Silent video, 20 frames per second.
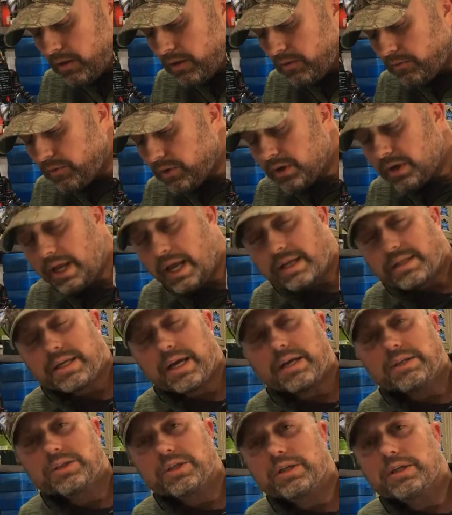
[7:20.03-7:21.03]
if your neck
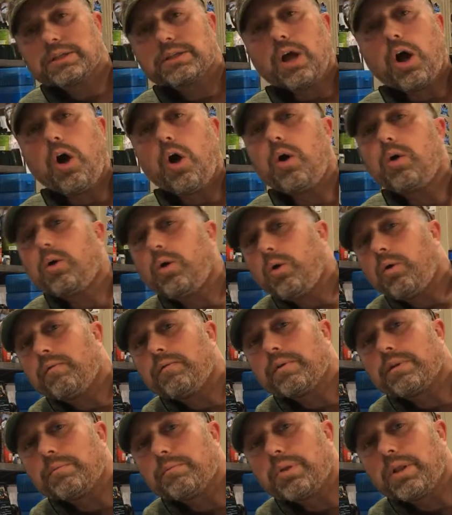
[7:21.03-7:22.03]
tension is all
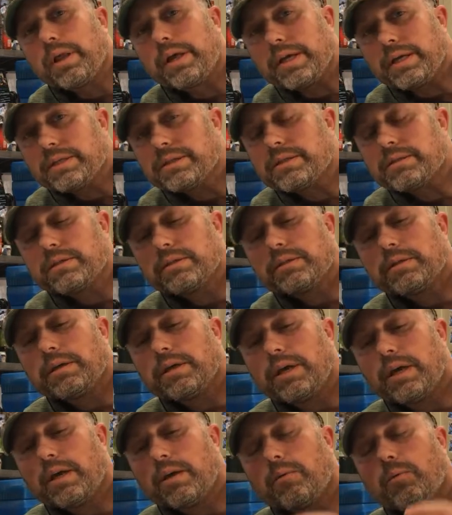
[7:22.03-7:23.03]
over the place
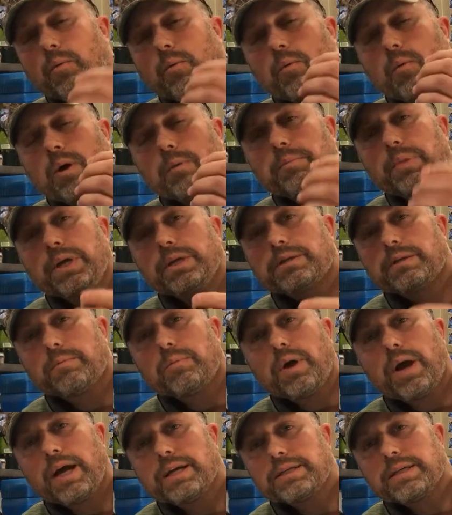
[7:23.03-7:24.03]
and one piece of
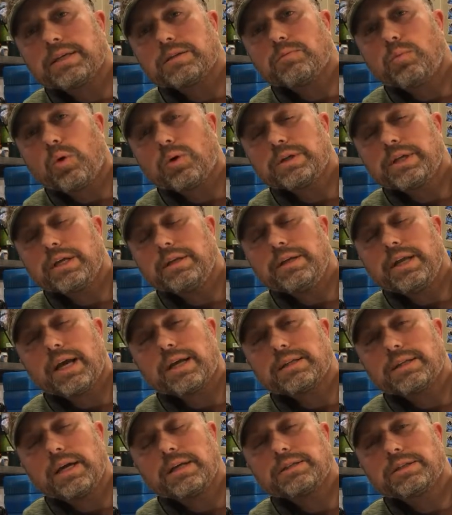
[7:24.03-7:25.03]
brass has more
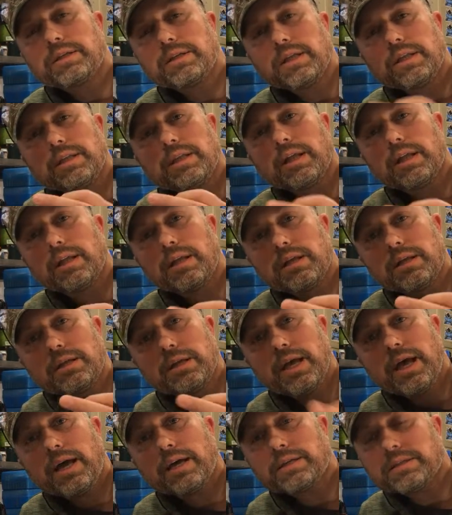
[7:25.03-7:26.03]
neck tension than the
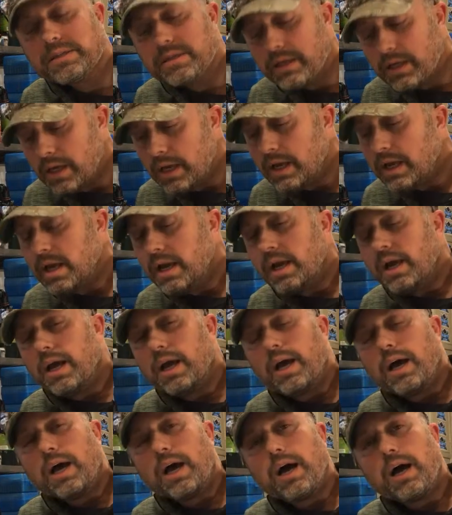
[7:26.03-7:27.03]
next,
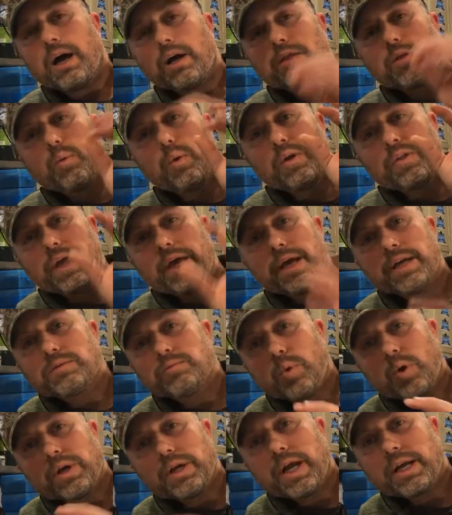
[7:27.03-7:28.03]
the one that has
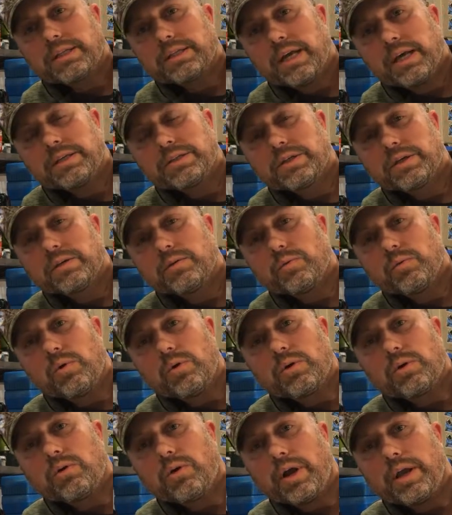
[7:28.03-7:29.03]
more neck tension
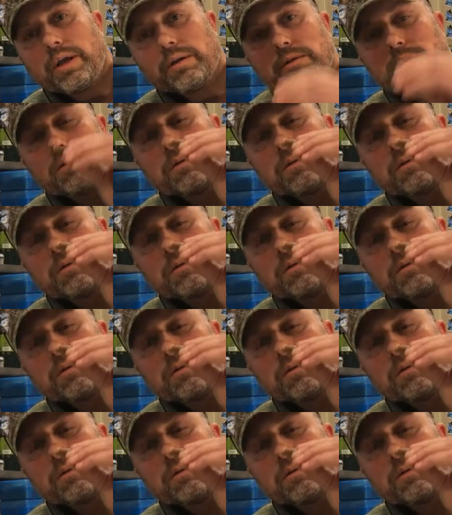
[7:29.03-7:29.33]
will create